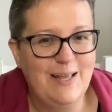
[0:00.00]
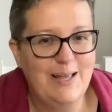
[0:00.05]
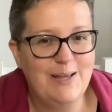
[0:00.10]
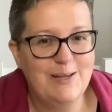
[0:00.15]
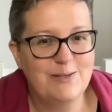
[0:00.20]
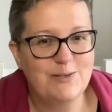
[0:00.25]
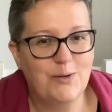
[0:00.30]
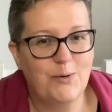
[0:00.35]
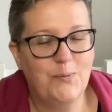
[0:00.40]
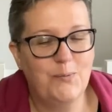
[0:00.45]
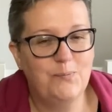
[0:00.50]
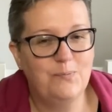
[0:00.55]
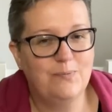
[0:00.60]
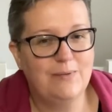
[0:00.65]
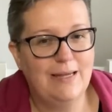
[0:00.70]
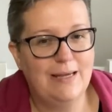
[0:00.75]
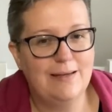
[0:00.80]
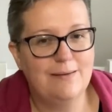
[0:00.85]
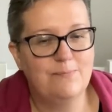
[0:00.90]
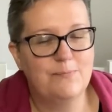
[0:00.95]
So
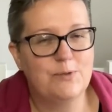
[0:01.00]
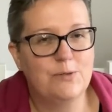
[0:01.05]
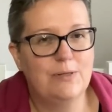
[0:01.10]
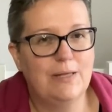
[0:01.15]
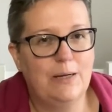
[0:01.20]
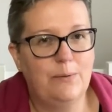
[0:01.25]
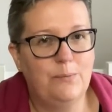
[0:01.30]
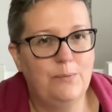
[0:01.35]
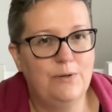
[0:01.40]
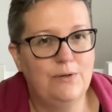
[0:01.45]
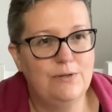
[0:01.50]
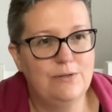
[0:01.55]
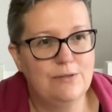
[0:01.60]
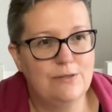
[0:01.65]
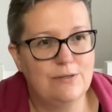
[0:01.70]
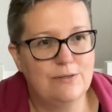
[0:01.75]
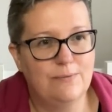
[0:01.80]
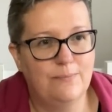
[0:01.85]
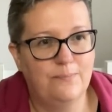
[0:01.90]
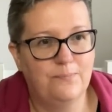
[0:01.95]
yeah, so that
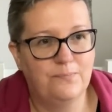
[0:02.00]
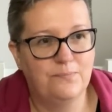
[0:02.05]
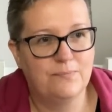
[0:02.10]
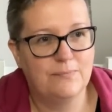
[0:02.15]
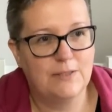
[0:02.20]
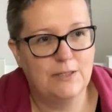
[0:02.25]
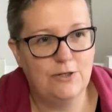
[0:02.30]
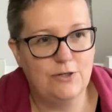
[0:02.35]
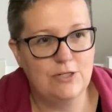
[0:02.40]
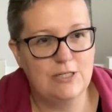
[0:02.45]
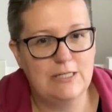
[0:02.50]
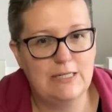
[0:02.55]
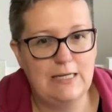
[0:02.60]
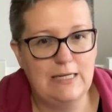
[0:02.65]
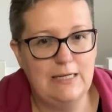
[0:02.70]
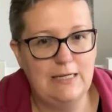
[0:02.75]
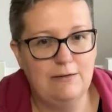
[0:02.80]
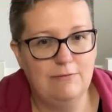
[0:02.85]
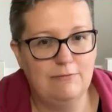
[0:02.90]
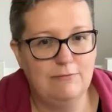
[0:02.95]
was
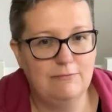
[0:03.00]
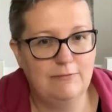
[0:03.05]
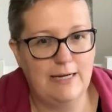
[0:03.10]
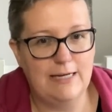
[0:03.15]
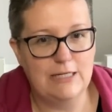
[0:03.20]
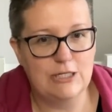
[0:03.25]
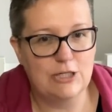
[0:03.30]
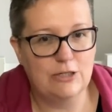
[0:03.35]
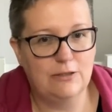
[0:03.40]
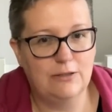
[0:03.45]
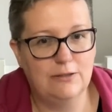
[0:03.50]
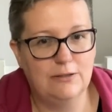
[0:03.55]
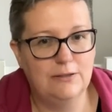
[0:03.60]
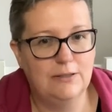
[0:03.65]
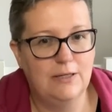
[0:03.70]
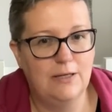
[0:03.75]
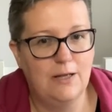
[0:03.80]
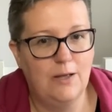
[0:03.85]
Kirsty, Rachel,